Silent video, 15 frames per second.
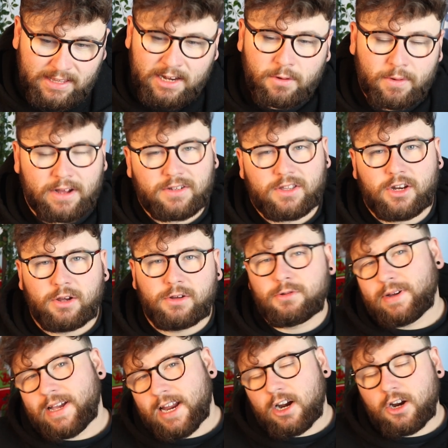I didn't know what else to do.
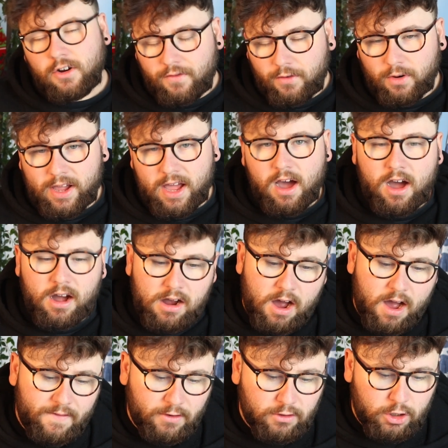So again, I looked through kit
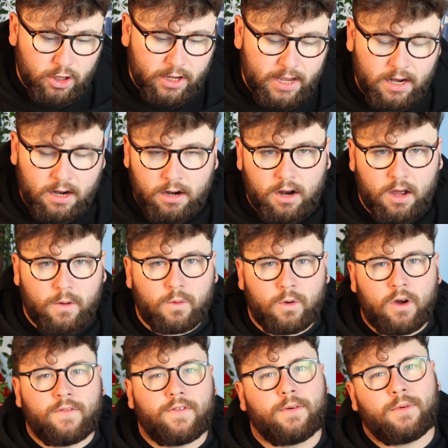archive, I was looking on like
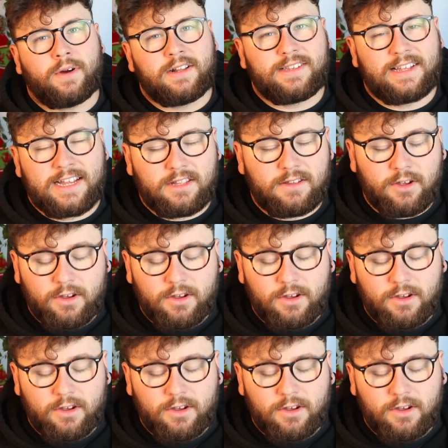other ones, and